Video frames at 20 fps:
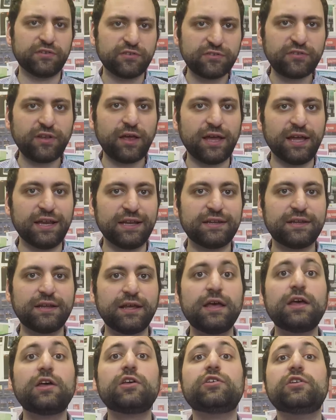site.
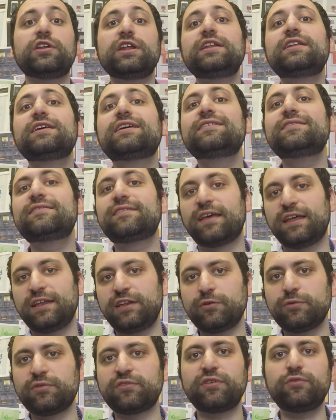You need to
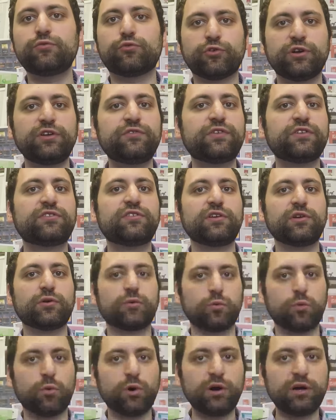continuously revisit your
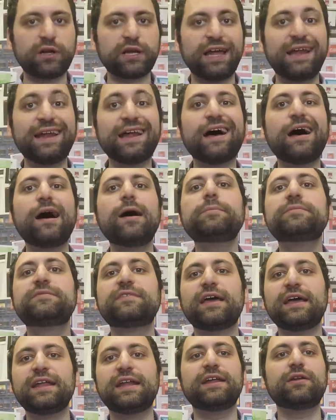work and
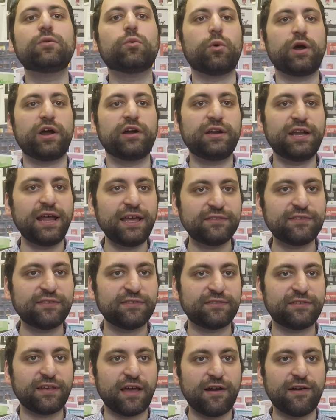update it where
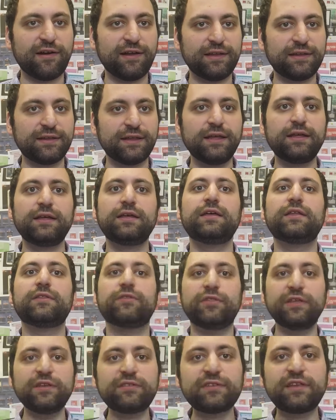necessary.
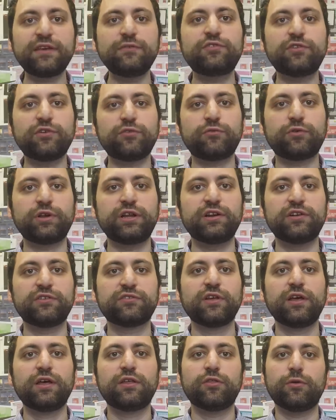This gives your
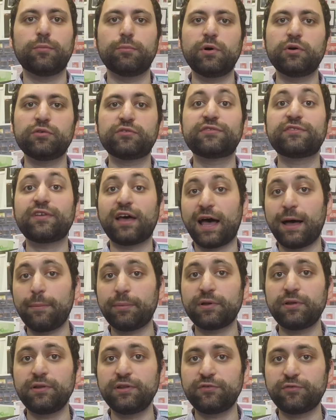readers the most
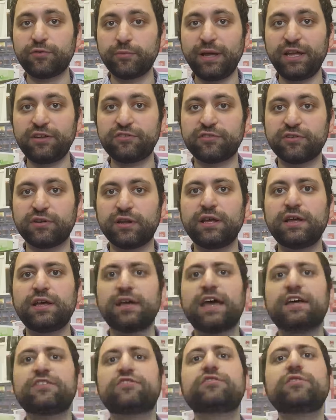topical information
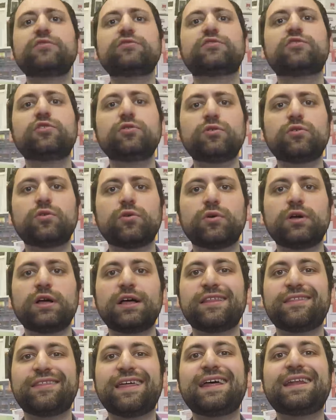and shows Google
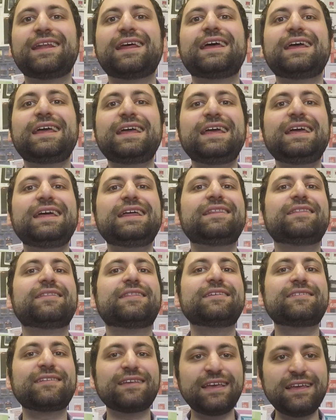that
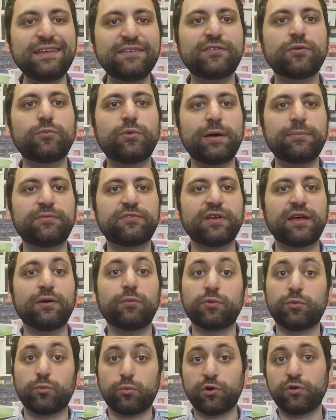this is a website
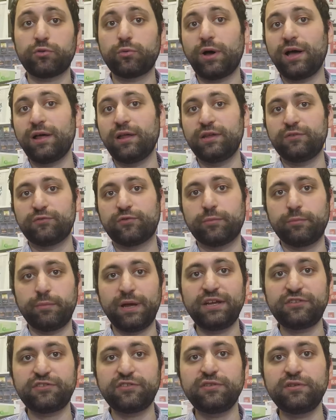with worthwhile
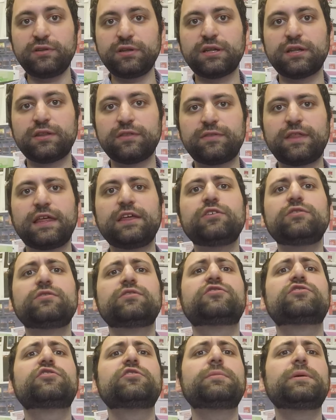information that
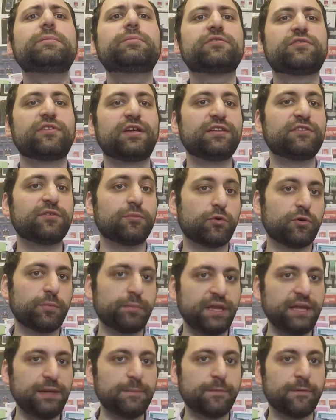should be presented to more
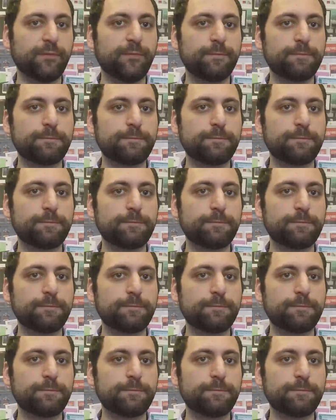people.